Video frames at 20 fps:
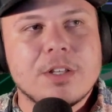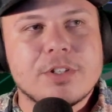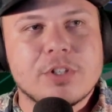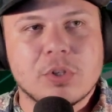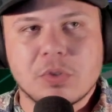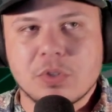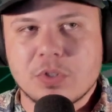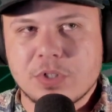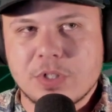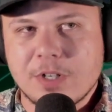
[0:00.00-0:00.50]
So
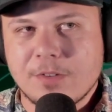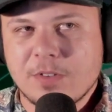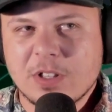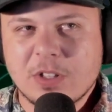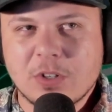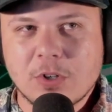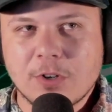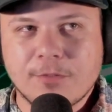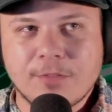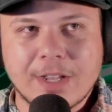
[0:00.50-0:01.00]
there's different
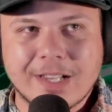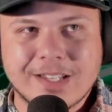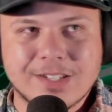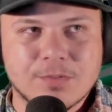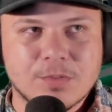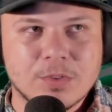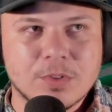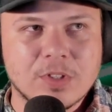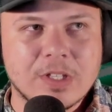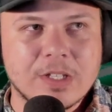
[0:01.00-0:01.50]
little effects
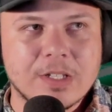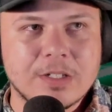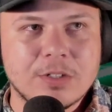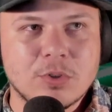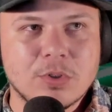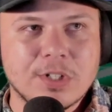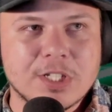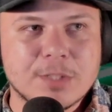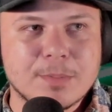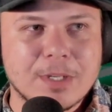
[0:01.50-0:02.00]
for the
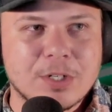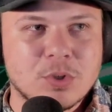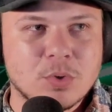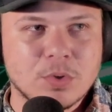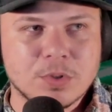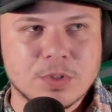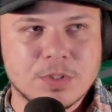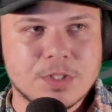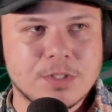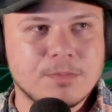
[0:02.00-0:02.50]
unique
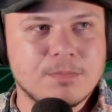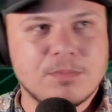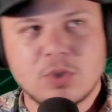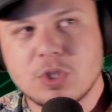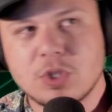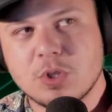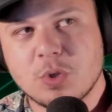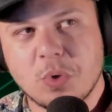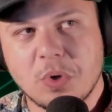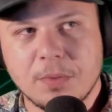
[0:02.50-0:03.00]
spectrals.
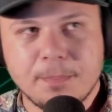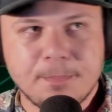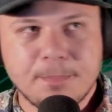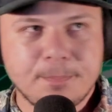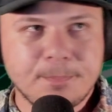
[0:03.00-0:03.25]
Cool.